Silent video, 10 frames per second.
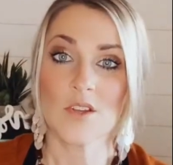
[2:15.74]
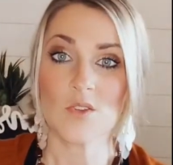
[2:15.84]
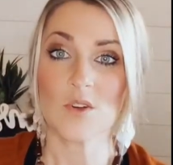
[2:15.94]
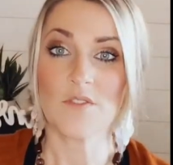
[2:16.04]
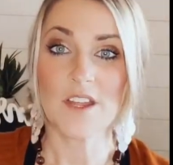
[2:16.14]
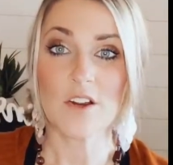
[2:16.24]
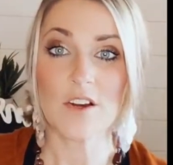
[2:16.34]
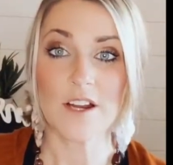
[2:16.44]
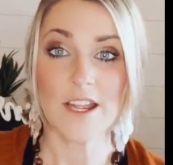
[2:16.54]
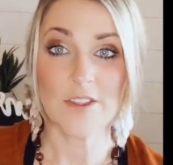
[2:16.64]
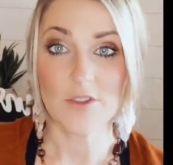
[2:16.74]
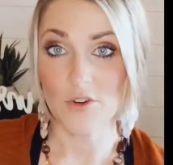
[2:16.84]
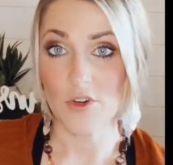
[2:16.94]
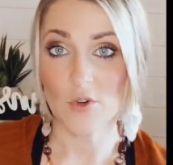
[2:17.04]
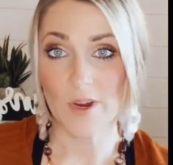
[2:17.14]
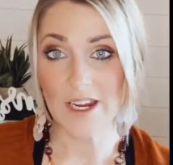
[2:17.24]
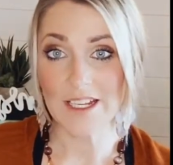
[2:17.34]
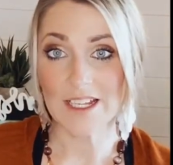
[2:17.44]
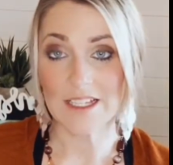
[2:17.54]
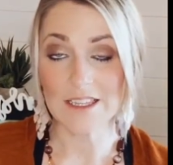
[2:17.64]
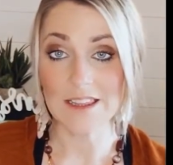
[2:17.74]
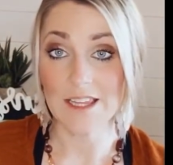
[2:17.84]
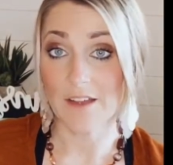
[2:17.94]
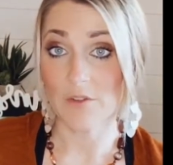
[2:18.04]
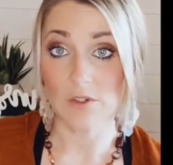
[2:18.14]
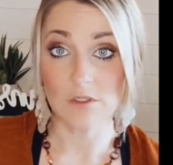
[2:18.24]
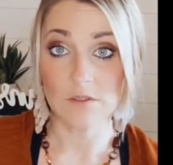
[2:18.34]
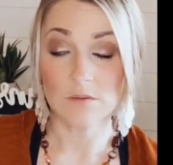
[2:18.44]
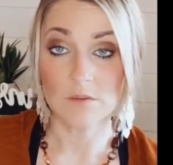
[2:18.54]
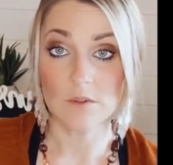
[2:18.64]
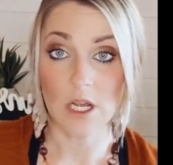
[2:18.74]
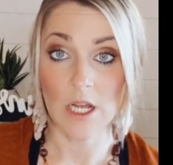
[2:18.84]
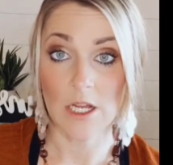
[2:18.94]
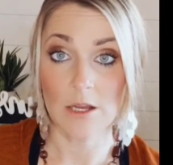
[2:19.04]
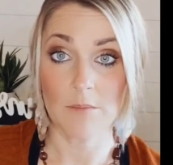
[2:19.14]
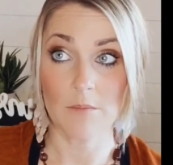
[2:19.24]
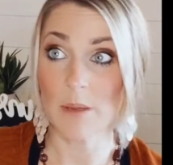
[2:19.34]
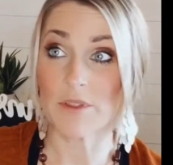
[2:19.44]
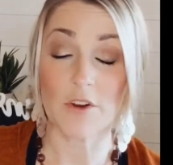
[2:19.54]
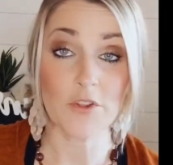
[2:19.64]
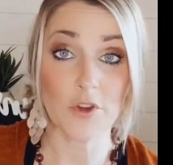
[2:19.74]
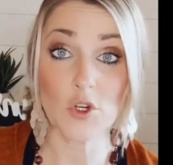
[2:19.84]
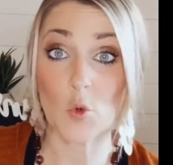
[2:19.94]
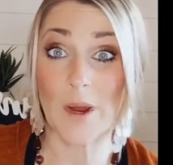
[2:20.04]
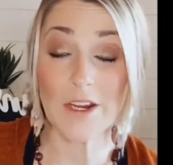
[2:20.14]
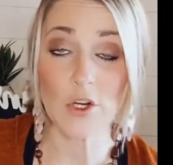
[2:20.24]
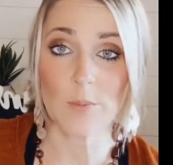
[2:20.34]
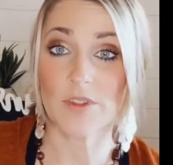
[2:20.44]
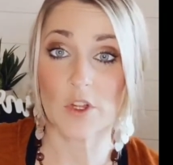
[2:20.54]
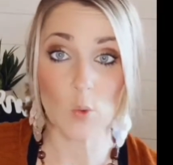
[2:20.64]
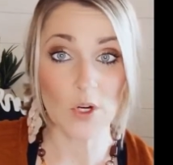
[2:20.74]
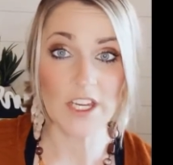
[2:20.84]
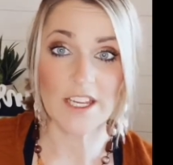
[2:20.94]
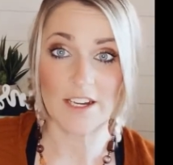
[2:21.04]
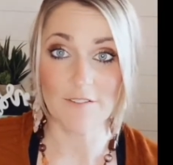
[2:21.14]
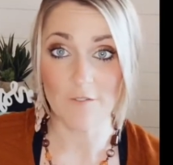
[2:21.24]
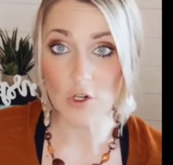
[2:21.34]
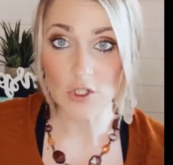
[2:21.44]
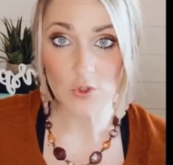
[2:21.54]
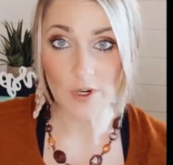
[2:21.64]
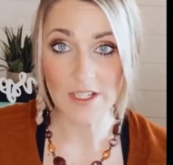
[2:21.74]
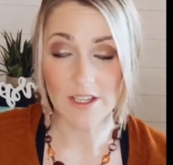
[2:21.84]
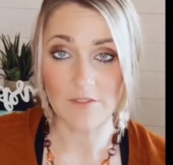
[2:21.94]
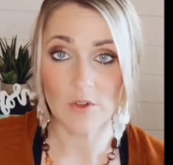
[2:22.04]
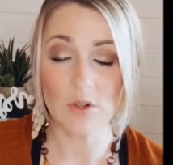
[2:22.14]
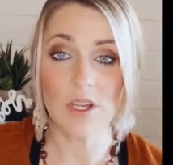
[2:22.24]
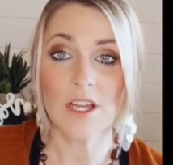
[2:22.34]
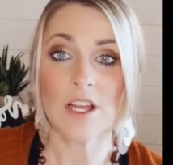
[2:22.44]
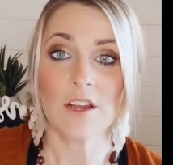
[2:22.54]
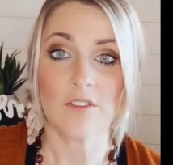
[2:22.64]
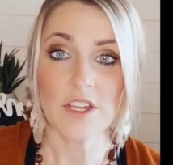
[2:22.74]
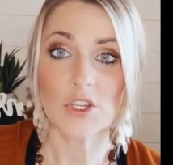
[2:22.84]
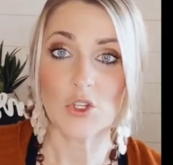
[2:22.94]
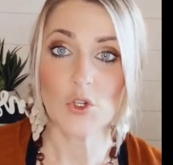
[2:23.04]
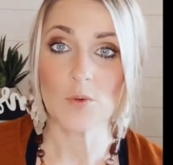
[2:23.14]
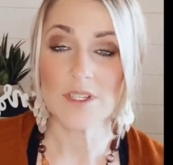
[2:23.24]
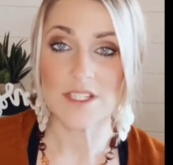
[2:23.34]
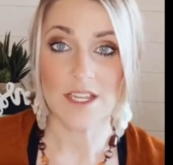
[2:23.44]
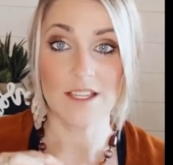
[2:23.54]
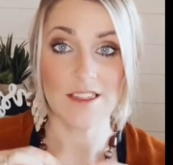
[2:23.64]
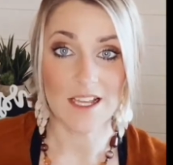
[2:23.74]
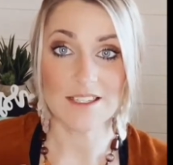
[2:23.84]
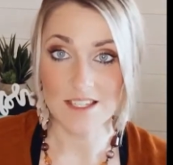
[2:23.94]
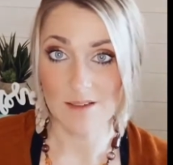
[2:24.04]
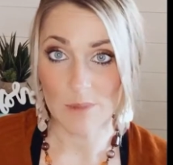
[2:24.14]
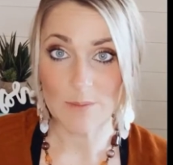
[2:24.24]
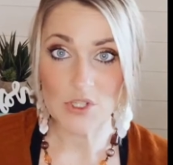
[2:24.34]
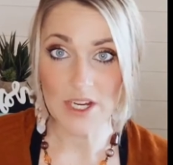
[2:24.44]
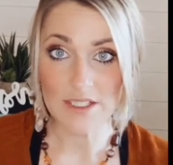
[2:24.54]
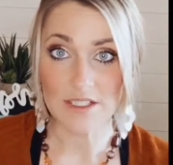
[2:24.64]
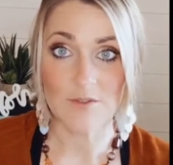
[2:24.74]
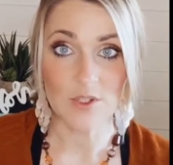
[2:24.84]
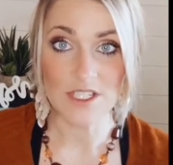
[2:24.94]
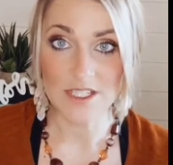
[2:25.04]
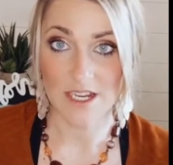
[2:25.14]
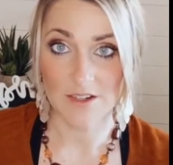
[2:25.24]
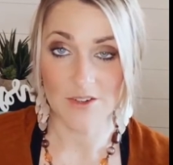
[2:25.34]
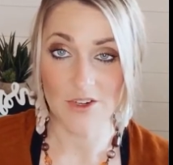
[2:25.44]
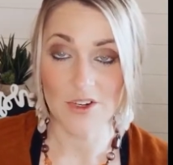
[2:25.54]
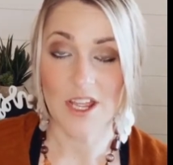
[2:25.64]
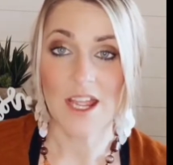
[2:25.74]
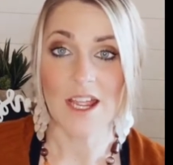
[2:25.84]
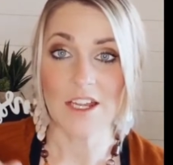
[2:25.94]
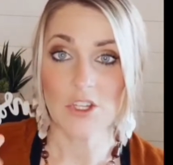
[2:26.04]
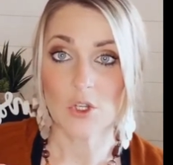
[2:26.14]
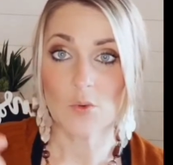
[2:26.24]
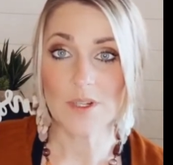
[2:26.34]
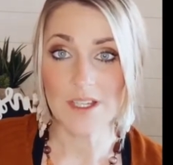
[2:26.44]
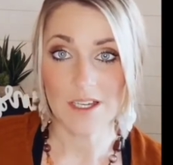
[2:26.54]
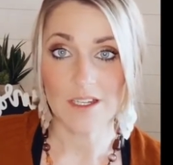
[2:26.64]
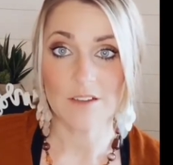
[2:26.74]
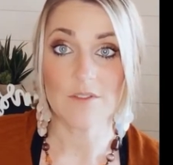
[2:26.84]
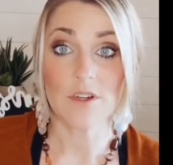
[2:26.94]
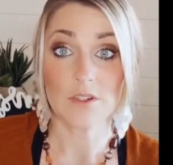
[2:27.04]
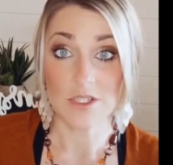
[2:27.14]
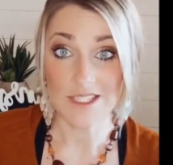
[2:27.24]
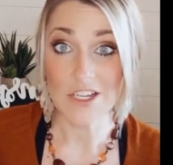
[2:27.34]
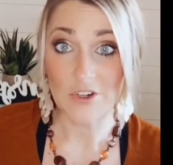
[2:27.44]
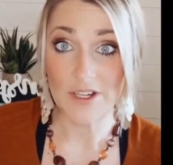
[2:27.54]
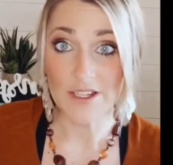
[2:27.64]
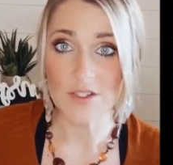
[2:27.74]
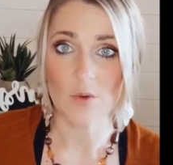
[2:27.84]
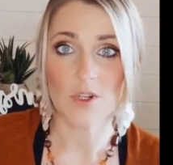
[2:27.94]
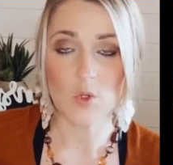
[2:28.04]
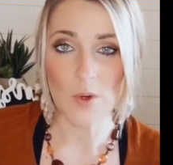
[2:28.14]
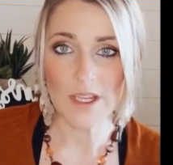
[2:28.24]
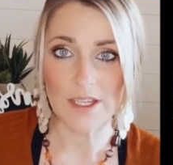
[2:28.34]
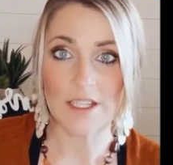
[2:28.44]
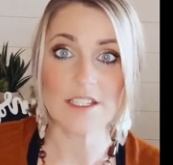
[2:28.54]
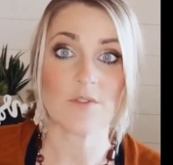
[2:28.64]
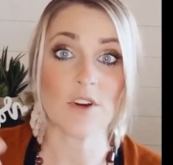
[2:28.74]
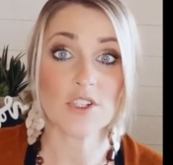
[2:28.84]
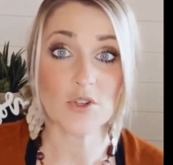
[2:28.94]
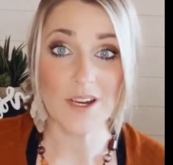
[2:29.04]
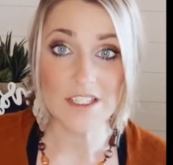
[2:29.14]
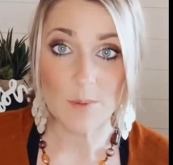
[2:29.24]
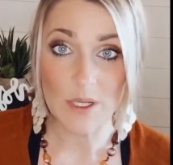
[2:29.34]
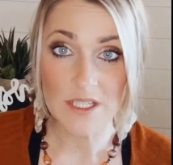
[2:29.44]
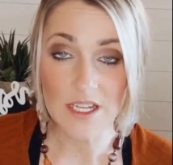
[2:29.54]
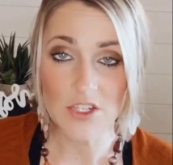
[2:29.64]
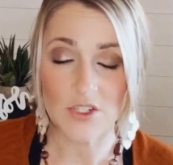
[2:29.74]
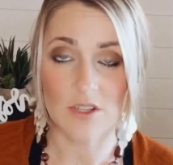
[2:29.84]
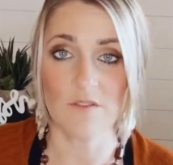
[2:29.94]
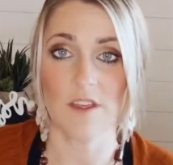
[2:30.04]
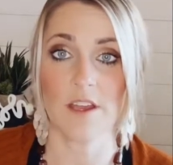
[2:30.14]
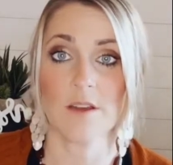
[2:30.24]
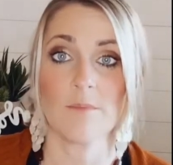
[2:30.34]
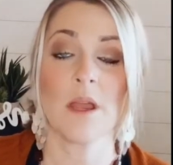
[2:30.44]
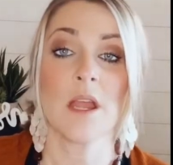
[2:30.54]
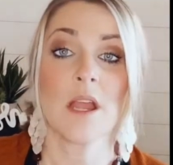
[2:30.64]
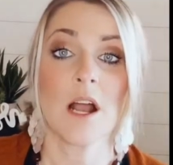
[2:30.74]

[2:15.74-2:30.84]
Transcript: so if they are a 3rd grade level, maybe they're a 3rd grader, but they're working at a 1st grade level, then you would take that same objective or standard and you would kind of tier it or tweak it as far as your expectation of them